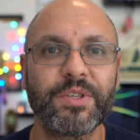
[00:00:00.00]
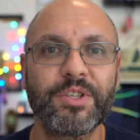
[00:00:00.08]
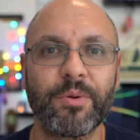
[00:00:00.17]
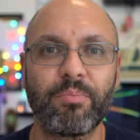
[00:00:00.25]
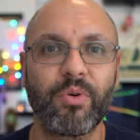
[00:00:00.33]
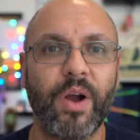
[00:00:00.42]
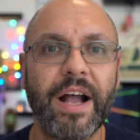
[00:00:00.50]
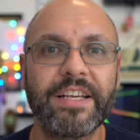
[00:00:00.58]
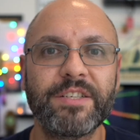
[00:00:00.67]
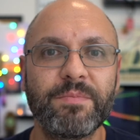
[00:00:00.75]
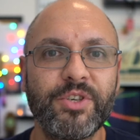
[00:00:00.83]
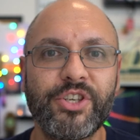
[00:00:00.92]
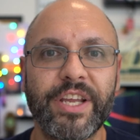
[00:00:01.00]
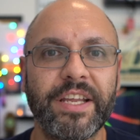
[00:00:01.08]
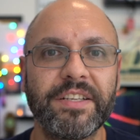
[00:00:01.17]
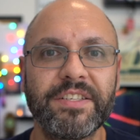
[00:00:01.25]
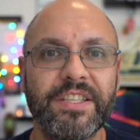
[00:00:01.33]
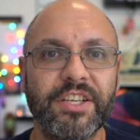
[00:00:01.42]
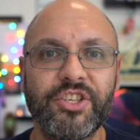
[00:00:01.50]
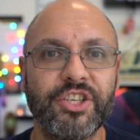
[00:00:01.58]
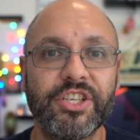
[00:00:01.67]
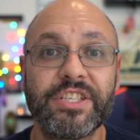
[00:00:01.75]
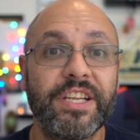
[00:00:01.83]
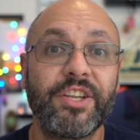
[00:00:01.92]
surprise machines that you
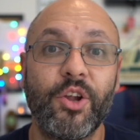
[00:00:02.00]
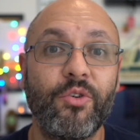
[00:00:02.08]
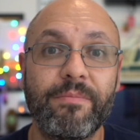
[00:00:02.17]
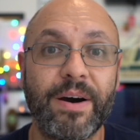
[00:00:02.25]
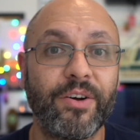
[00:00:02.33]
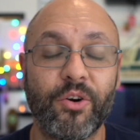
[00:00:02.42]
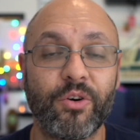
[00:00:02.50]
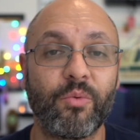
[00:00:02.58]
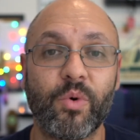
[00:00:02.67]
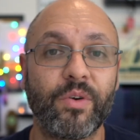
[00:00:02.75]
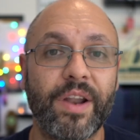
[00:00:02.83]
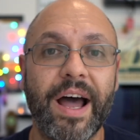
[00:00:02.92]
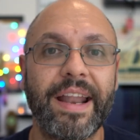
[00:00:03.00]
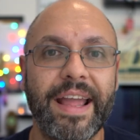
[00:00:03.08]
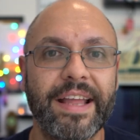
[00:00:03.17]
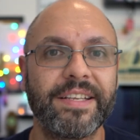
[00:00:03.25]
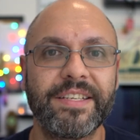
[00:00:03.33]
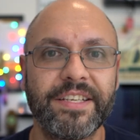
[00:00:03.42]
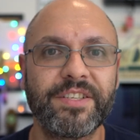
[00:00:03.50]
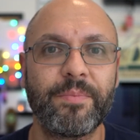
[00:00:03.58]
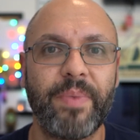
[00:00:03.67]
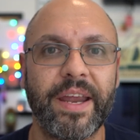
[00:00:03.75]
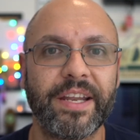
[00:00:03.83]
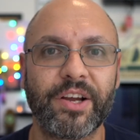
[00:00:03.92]
just didn't know about or were not
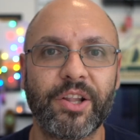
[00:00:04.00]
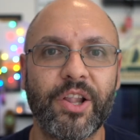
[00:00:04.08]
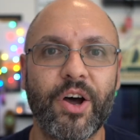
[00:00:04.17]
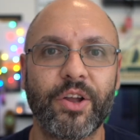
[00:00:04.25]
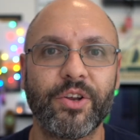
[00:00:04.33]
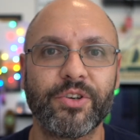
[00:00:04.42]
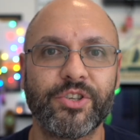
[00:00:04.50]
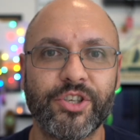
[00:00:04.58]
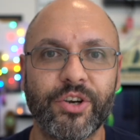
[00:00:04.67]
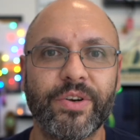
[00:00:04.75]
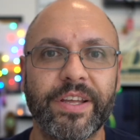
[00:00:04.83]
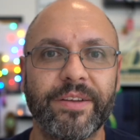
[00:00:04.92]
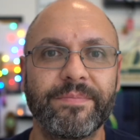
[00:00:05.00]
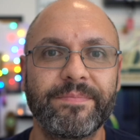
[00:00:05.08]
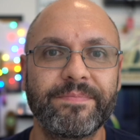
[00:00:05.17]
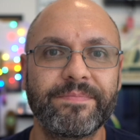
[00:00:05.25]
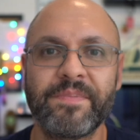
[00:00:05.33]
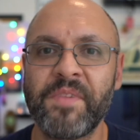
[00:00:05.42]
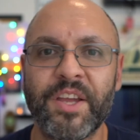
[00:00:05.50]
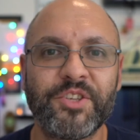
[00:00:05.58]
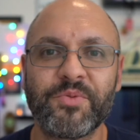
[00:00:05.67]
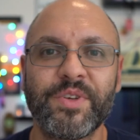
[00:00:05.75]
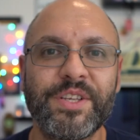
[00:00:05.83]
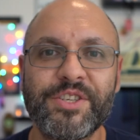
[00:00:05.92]
anticipating along your journey.
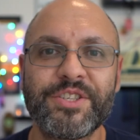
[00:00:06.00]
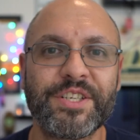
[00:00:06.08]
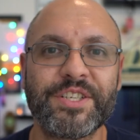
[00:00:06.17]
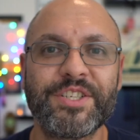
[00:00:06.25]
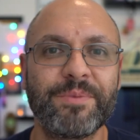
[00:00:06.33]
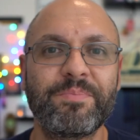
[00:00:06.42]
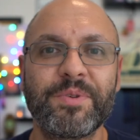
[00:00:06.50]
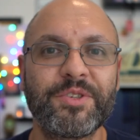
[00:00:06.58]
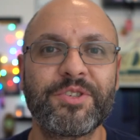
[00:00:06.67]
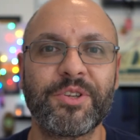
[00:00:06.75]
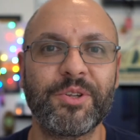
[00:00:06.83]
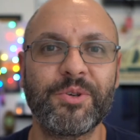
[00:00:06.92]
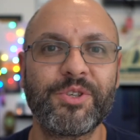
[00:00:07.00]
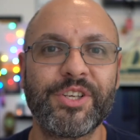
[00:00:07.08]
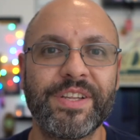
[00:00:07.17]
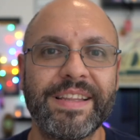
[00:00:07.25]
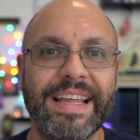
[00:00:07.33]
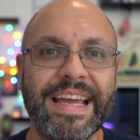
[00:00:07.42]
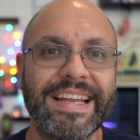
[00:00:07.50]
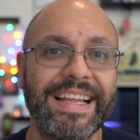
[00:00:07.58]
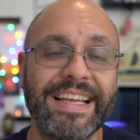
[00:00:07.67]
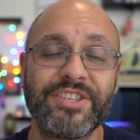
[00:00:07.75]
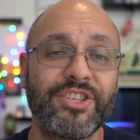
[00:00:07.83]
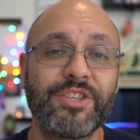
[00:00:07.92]
It's really just a simple solution that
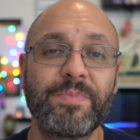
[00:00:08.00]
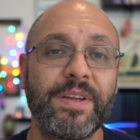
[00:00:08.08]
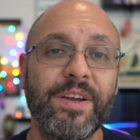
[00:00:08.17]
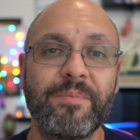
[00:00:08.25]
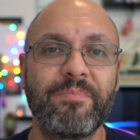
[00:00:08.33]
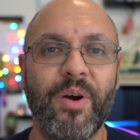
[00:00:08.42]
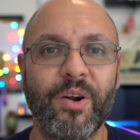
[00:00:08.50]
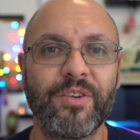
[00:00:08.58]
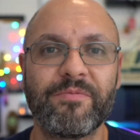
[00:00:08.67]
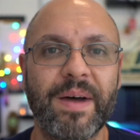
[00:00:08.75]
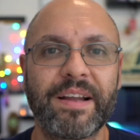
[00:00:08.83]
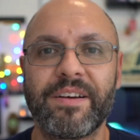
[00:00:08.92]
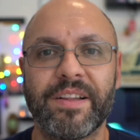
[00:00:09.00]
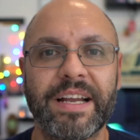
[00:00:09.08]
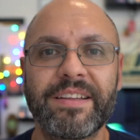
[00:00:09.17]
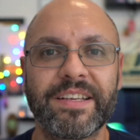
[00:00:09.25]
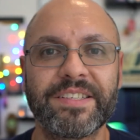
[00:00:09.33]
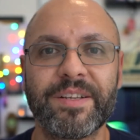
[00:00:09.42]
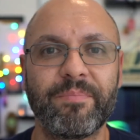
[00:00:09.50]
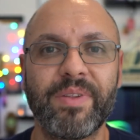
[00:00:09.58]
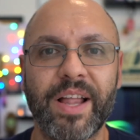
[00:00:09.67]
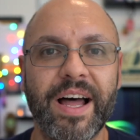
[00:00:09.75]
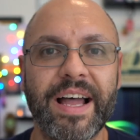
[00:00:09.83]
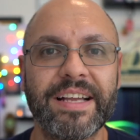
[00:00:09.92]
has just become part of my collecting
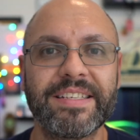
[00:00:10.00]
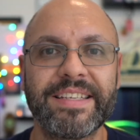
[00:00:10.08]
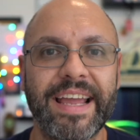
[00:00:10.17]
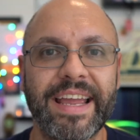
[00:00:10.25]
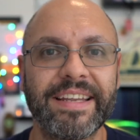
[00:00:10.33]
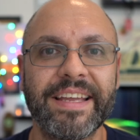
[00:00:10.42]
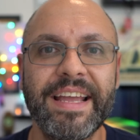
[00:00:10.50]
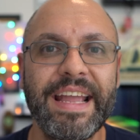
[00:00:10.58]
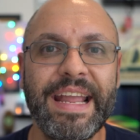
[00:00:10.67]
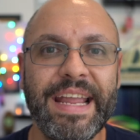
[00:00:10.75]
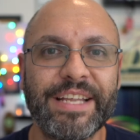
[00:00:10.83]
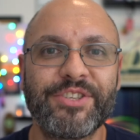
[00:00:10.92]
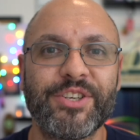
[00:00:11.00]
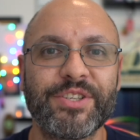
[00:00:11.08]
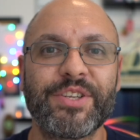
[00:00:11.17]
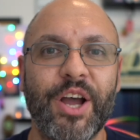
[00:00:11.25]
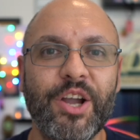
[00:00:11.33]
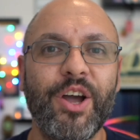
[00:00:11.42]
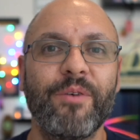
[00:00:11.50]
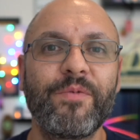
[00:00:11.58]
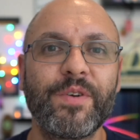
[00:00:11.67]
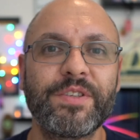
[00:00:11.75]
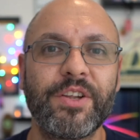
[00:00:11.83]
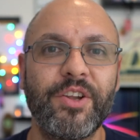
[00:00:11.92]
supplies, and it's just a
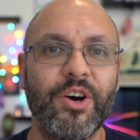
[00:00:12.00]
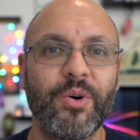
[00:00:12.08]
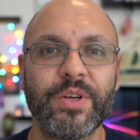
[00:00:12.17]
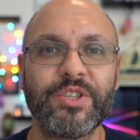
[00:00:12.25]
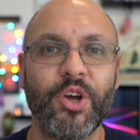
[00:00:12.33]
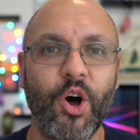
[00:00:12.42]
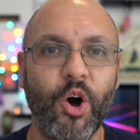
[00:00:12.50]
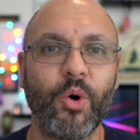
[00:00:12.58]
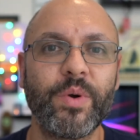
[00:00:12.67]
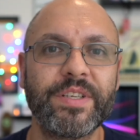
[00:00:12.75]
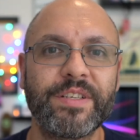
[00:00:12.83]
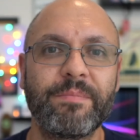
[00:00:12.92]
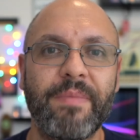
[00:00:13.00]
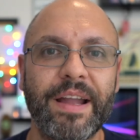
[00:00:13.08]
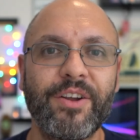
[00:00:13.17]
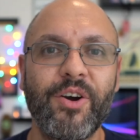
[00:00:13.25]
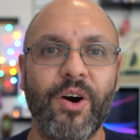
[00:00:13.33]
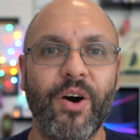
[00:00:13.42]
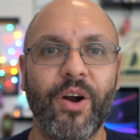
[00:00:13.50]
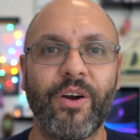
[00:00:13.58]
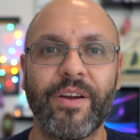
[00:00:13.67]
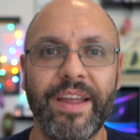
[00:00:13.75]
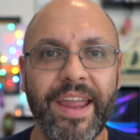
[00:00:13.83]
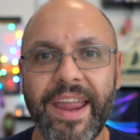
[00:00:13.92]
comfort to know it's always in my
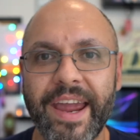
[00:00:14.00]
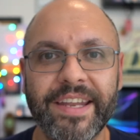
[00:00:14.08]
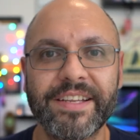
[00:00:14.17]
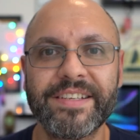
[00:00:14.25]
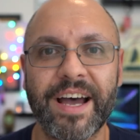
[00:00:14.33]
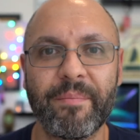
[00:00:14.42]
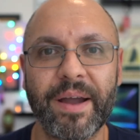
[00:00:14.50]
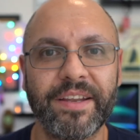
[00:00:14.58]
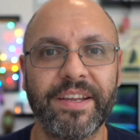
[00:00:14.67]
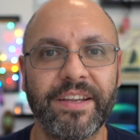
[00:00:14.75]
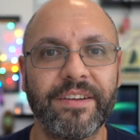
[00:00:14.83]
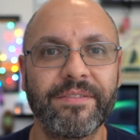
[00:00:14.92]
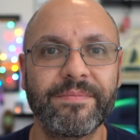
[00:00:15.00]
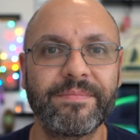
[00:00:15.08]
car anytime I need it.